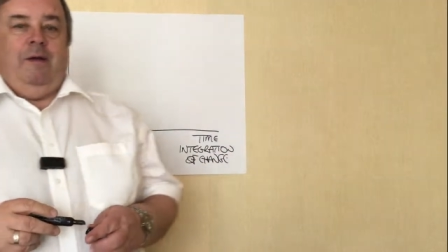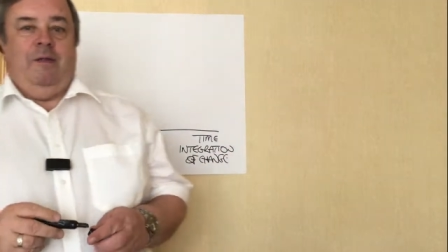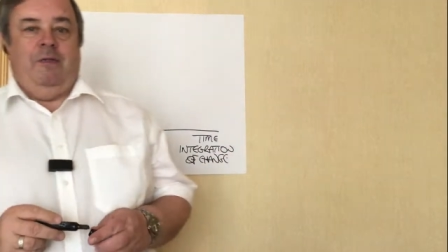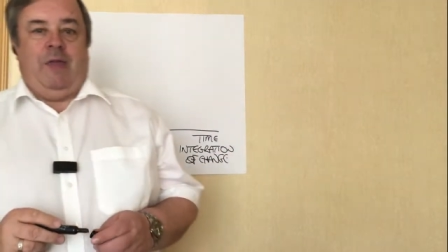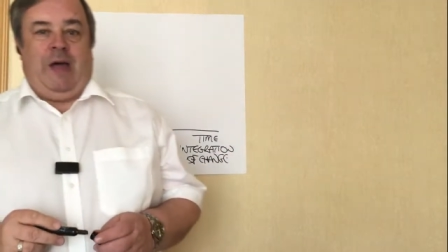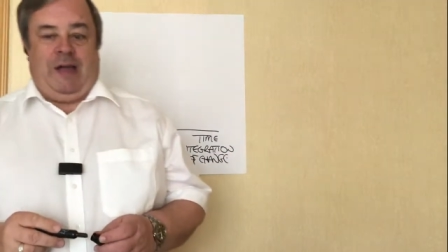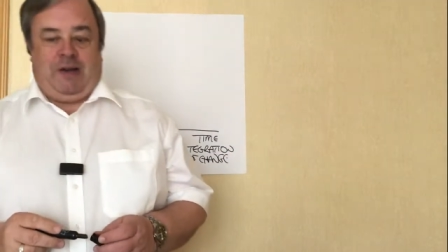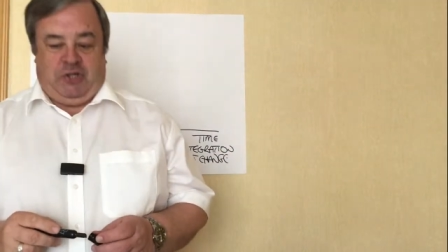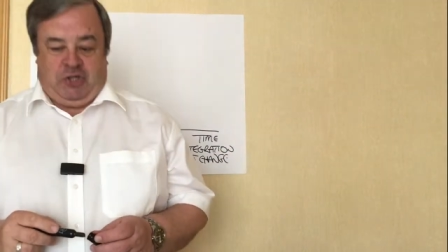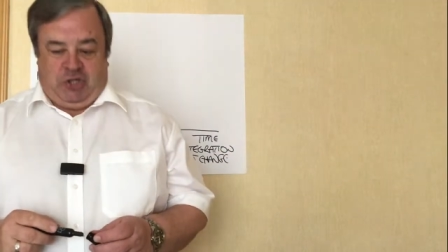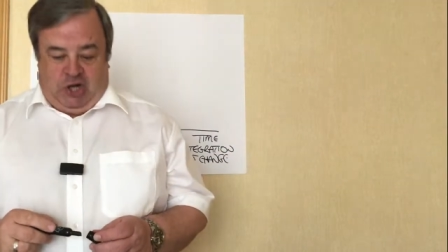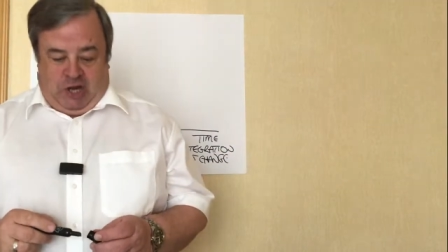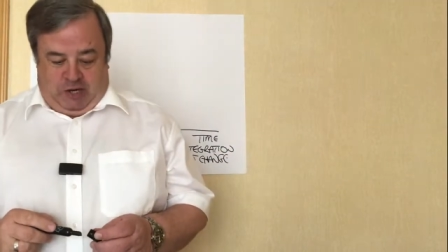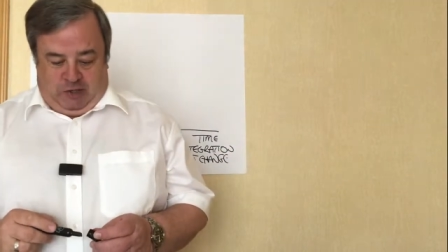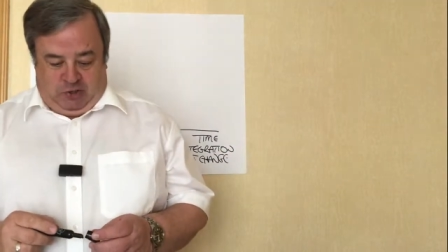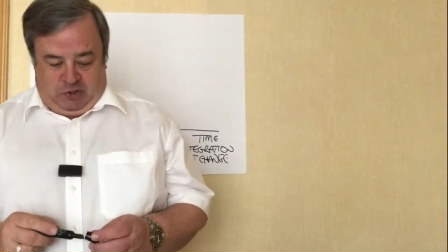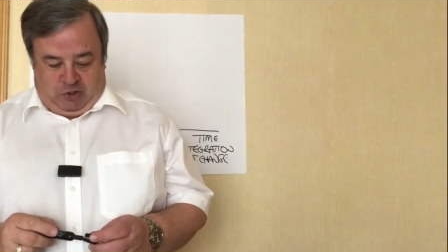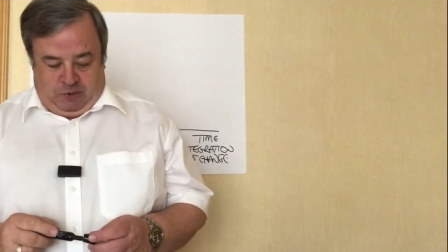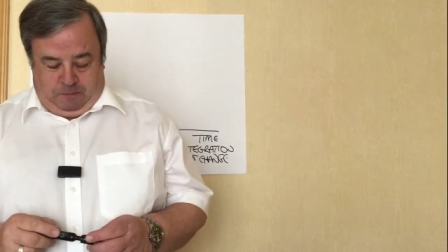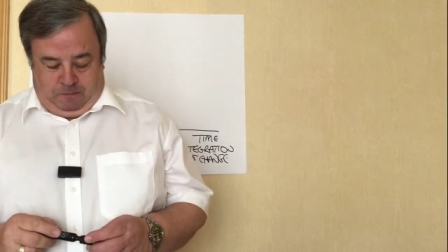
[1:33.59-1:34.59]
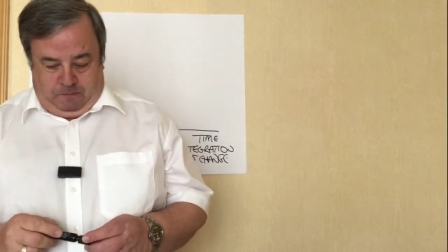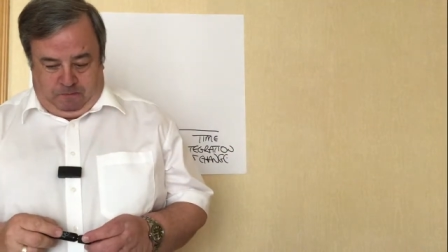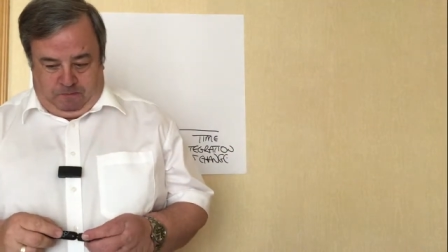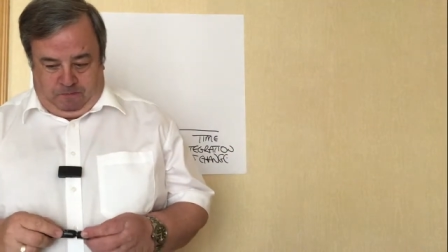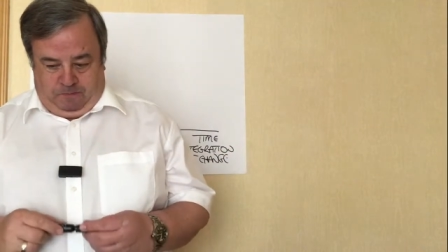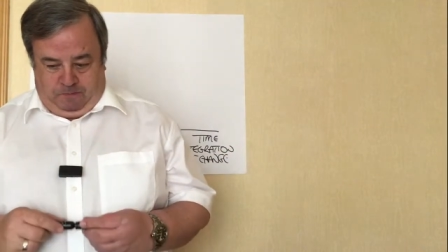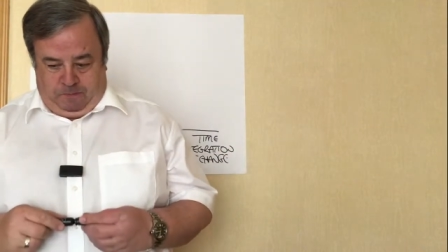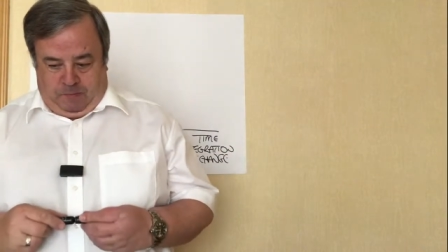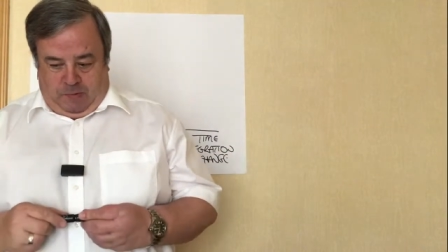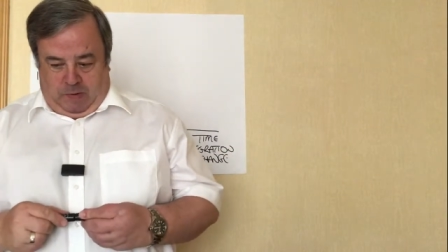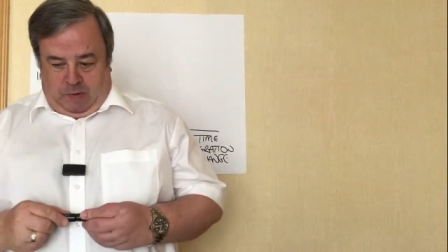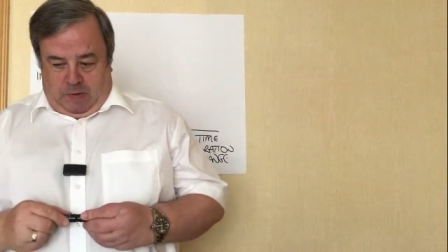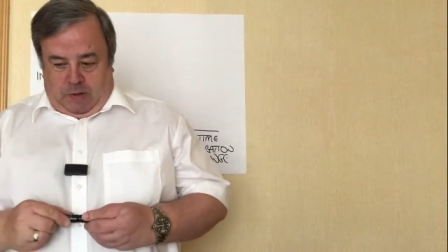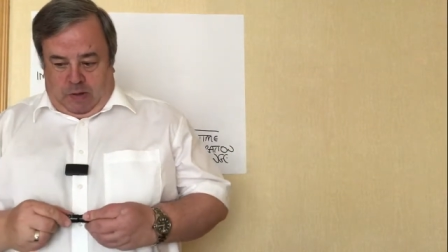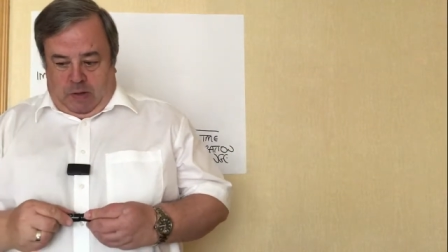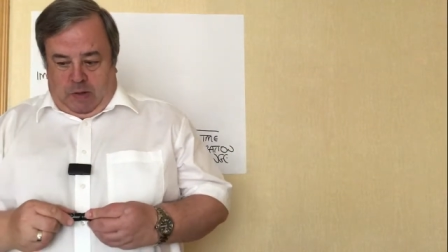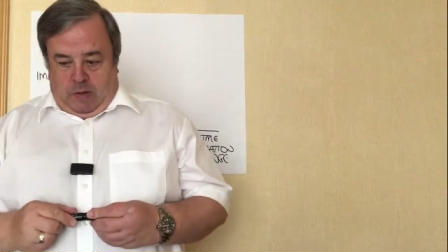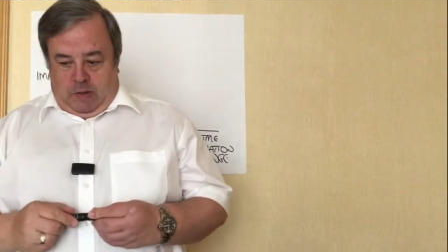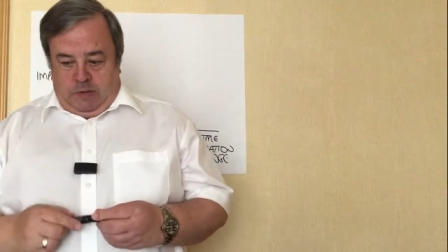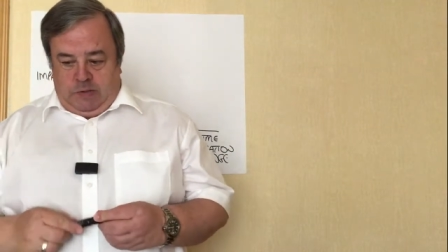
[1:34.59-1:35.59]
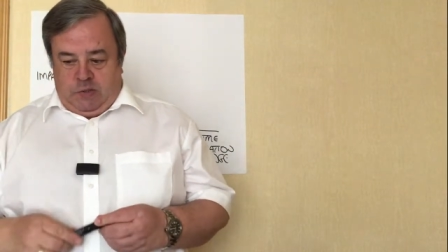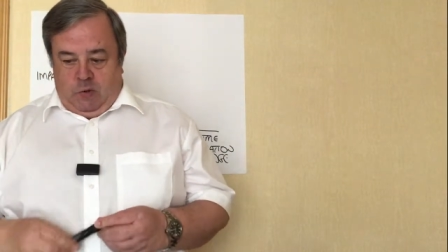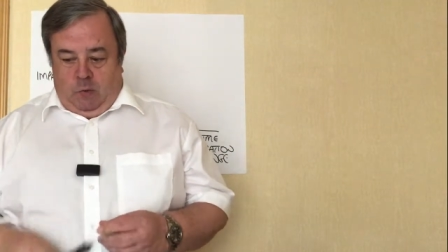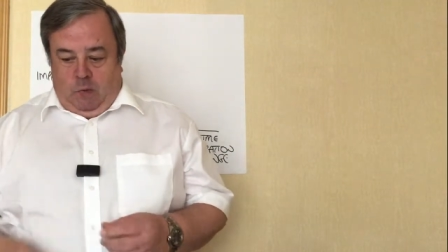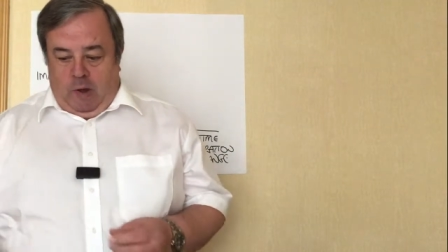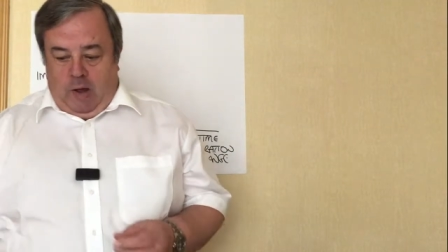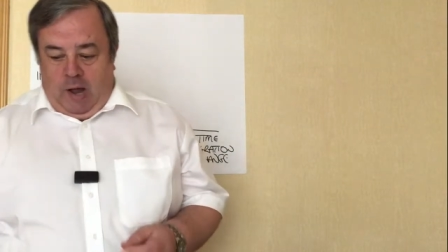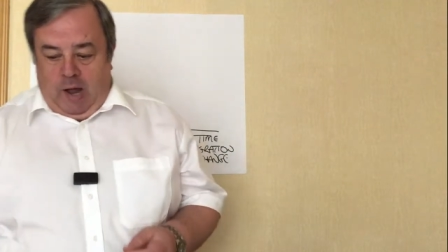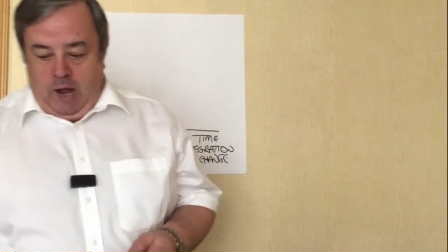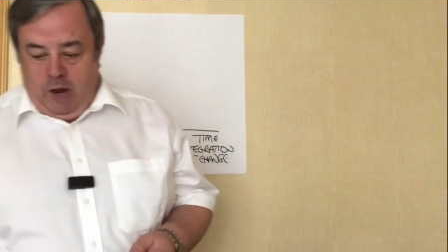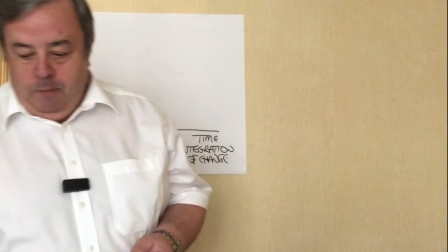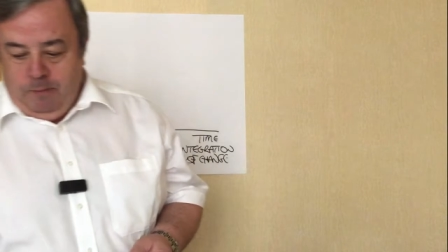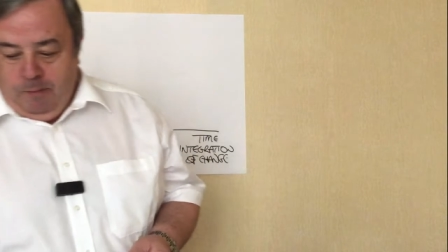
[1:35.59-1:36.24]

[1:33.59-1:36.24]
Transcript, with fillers: that change. So, how